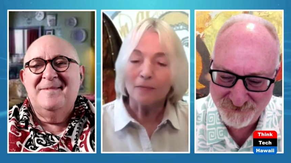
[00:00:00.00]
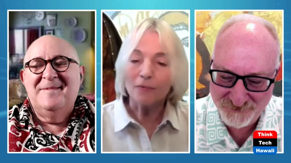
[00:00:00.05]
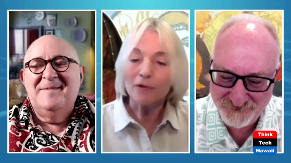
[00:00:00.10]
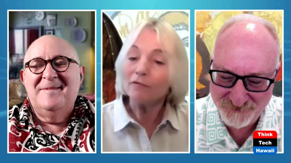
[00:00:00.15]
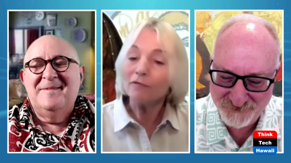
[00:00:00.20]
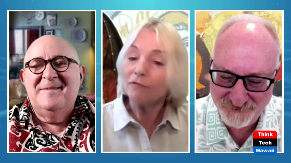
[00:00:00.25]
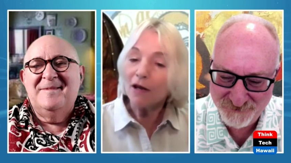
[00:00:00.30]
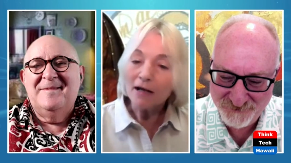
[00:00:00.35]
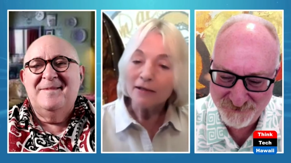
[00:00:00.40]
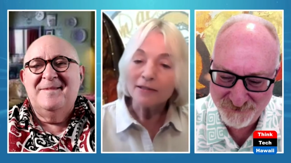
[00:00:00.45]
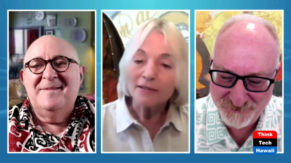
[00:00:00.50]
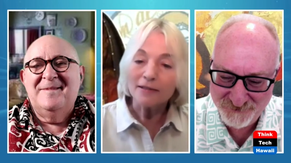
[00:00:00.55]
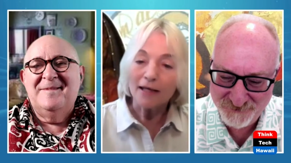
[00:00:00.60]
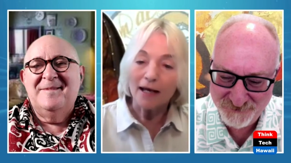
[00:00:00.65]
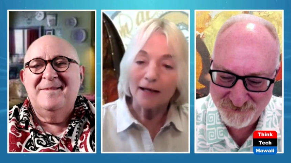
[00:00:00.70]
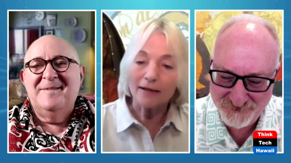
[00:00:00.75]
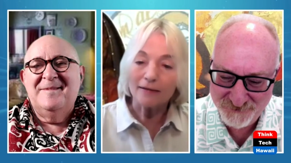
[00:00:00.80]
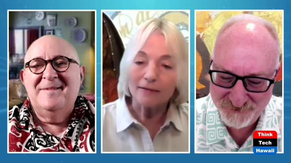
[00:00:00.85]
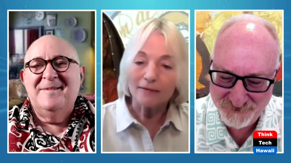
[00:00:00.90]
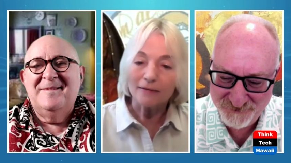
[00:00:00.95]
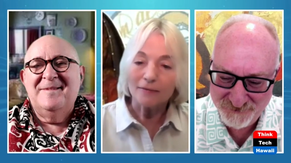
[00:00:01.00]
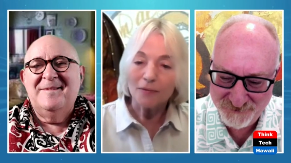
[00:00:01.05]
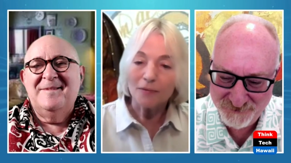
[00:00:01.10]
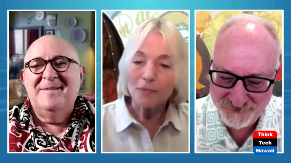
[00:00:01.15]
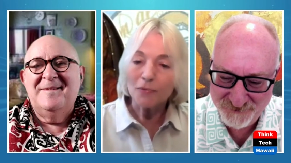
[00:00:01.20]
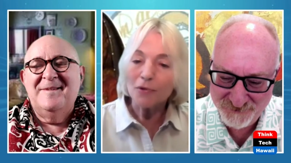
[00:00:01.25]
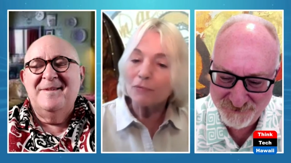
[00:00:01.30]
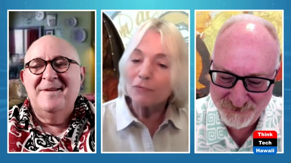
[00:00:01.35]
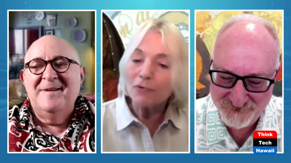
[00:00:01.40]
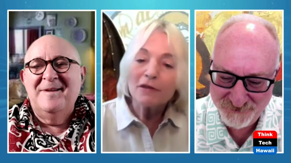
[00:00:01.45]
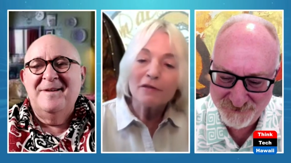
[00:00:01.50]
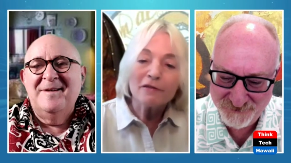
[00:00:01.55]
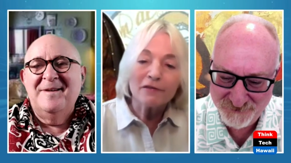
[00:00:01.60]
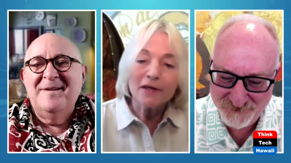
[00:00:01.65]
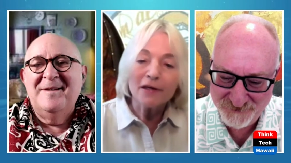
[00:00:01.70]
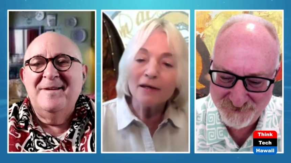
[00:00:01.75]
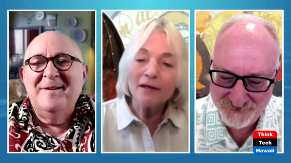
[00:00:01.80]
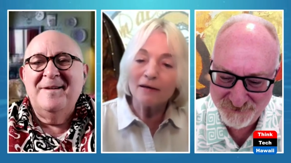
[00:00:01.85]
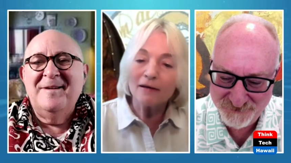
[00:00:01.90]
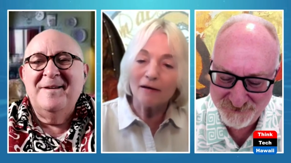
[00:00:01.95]
Speaker 1: We've lost that. We
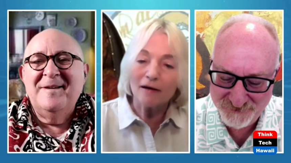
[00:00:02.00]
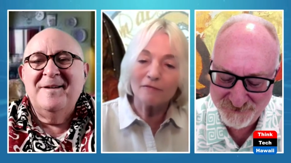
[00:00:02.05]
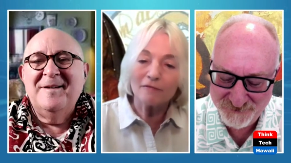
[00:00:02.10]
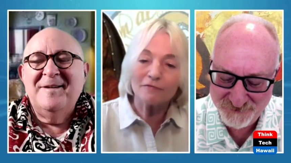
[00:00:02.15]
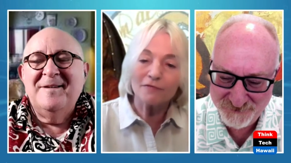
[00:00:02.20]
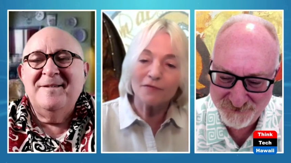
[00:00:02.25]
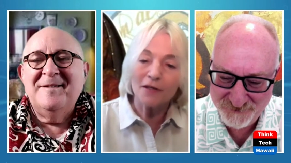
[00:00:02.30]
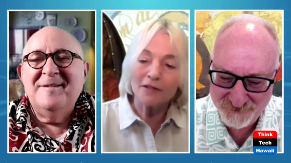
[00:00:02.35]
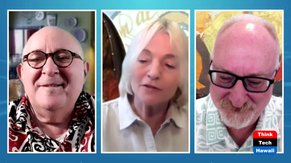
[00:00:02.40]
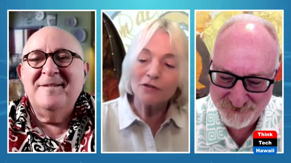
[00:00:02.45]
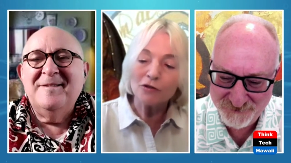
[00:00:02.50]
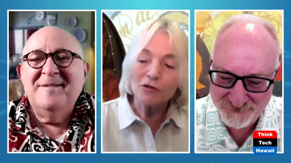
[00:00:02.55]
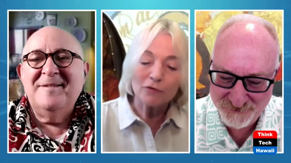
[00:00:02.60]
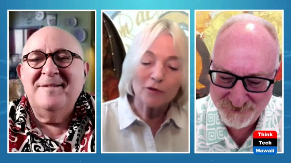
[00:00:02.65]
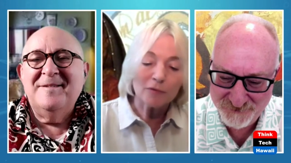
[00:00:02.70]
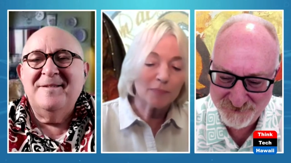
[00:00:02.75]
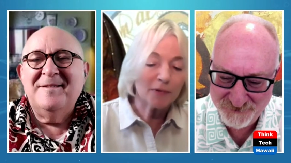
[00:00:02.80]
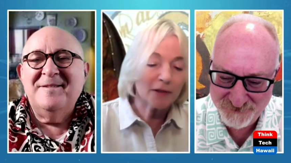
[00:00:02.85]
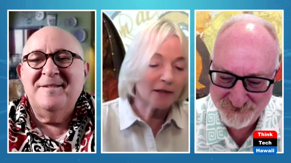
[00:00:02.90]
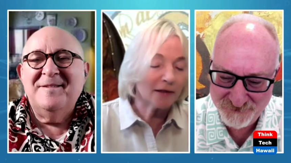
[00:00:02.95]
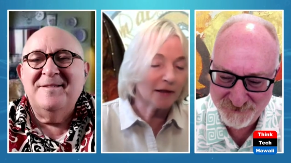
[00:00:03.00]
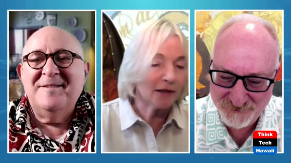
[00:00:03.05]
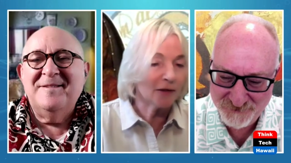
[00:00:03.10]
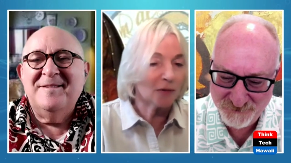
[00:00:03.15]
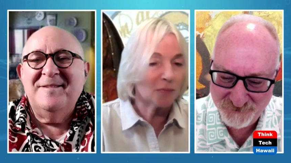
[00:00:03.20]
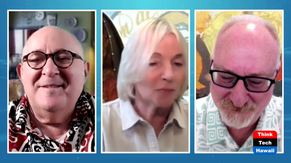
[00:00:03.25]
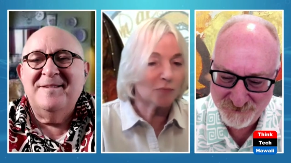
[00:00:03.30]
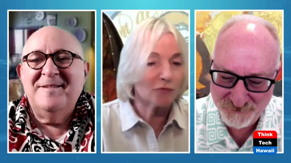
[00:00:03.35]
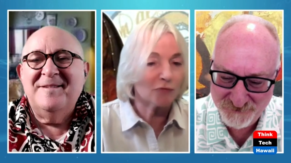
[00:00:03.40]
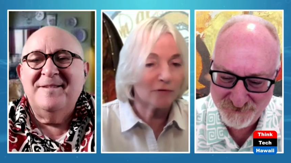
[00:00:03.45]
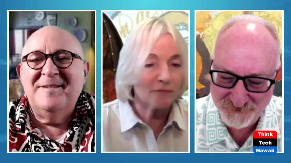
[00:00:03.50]
think of history being,